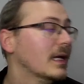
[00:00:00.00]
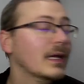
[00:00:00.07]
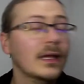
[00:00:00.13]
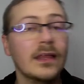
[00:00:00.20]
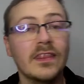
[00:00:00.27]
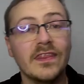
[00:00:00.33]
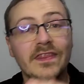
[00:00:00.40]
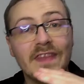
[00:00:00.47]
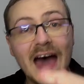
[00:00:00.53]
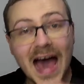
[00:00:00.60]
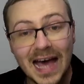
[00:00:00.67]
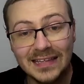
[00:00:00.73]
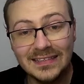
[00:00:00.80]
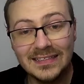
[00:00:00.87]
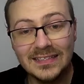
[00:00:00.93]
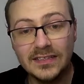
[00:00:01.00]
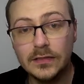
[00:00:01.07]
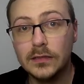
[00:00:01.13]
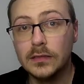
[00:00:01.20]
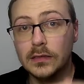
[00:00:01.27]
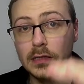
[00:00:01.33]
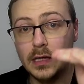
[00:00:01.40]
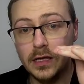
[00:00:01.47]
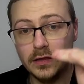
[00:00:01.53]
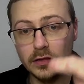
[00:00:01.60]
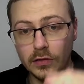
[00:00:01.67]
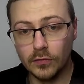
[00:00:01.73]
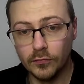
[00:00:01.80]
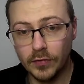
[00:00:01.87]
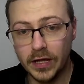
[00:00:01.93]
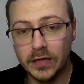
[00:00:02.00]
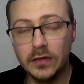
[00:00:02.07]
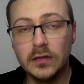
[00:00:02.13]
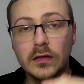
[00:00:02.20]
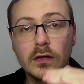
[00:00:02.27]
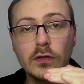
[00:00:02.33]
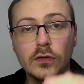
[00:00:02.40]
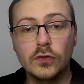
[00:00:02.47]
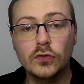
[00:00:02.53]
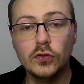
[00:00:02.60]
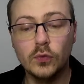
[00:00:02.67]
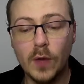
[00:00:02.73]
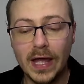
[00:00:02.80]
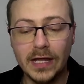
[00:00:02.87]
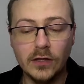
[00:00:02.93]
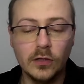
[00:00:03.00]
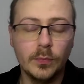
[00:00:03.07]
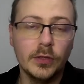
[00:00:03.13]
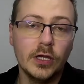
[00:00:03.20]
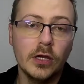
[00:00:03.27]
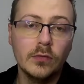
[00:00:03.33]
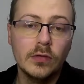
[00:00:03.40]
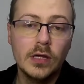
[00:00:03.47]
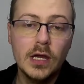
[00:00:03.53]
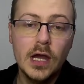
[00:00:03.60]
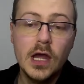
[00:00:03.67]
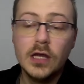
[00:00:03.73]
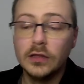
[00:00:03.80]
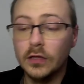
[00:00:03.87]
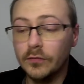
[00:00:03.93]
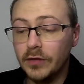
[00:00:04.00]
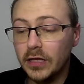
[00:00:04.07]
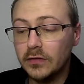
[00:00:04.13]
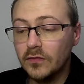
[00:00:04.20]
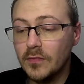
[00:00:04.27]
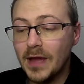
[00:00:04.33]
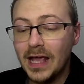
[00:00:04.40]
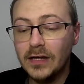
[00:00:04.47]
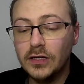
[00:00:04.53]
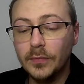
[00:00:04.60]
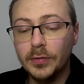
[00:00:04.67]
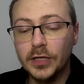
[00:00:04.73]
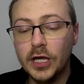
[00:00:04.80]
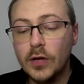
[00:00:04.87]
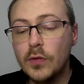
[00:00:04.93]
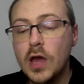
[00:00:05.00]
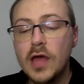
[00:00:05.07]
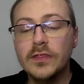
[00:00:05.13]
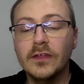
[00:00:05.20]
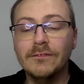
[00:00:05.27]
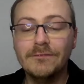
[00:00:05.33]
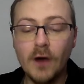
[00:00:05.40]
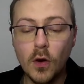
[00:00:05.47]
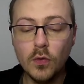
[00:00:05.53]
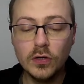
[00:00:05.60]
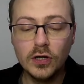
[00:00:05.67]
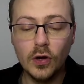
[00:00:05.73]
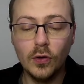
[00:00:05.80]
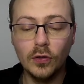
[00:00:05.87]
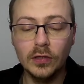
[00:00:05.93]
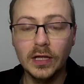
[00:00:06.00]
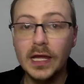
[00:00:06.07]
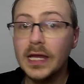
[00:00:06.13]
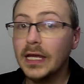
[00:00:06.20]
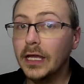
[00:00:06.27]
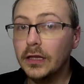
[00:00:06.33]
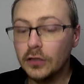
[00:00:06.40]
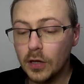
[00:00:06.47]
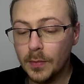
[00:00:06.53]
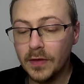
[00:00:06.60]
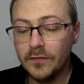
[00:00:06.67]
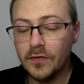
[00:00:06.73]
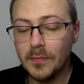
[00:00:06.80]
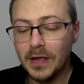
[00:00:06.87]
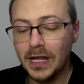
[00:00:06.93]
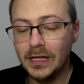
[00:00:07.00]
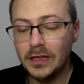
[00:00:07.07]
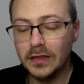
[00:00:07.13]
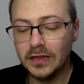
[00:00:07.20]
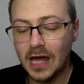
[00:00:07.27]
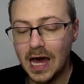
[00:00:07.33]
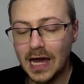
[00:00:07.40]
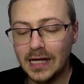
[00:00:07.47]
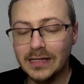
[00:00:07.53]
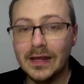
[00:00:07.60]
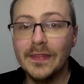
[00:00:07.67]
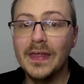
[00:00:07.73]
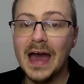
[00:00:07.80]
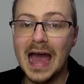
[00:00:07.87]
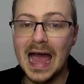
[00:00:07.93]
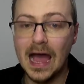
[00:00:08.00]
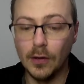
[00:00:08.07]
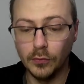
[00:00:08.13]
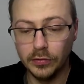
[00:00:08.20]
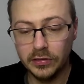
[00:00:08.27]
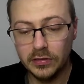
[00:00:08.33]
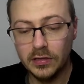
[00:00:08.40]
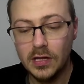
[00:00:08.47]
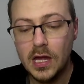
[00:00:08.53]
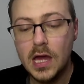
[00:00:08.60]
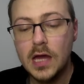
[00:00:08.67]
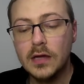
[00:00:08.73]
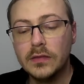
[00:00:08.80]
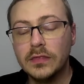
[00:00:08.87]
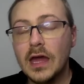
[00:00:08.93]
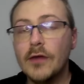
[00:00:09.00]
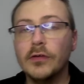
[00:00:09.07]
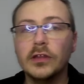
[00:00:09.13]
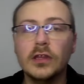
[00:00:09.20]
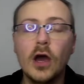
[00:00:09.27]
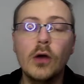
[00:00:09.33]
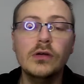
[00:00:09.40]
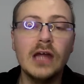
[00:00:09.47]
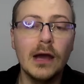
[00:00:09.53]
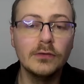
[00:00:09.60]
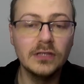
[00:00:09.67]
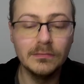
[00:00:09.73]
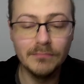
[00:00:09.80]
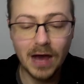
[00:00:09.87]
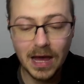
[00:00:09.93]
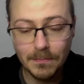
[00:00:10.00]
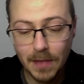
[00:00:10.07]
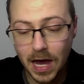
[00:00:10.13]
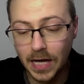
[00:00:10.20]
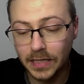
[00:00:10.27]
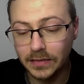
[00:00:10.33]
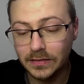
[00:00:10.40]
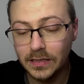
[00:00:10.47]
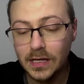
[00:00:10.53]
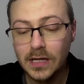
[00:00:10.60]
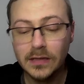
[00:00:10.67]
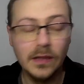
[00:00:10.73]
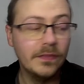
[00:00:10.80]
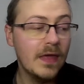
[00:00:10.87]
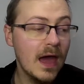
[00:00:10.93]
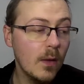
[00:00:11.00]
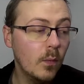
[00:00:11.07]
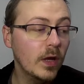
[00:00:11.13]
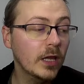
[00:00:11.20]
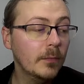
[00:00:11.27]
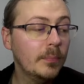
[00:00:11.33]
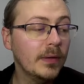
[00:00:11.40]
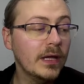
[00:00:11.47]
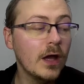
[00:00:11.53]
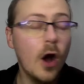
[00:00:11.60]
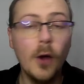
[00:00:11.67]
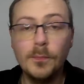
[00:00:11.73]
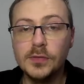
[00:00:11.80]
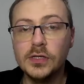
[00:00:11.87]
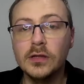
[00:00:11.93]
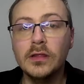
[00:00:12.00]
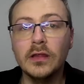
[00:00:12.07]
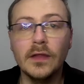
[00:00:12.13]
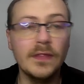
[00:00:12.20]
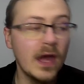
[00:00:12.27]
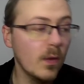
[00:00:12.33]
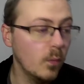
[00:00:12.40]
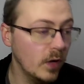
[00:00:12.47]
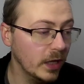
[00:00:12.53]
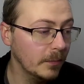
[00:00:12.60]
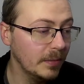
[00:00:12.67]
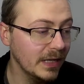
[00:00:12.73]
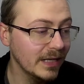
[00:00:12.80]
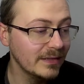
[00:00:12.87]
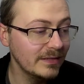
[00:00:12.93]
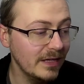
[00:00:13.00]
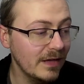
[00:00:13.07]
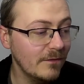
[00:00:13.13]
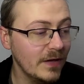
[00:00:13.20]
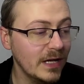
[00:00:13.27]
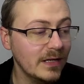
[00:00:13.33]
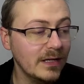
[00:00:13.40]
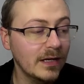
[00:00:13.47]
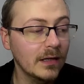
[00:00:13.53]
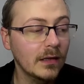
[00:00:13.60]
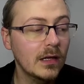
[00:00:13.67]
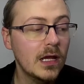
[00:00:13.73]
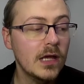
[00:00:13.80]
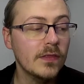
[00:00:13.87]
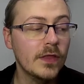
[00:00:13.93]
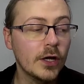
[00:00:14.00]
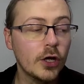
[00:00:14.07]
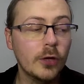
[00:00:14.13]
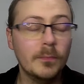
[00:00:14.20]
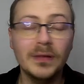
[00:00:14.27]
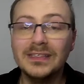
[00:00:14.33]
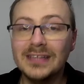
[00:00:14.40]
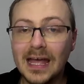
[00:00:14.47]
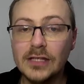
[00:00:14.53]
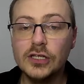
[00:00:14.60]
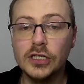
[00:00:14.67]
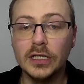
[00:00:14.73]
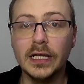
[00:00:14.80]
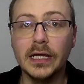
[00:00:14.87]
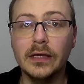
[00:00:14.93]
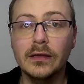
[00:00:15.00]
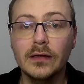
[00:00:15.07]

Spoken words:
That is the risk to AEW. The risk from AEW, the phone call is coming from inside the house. There is no doubt in my mind that there will be options and there will be a TV deal that could potentially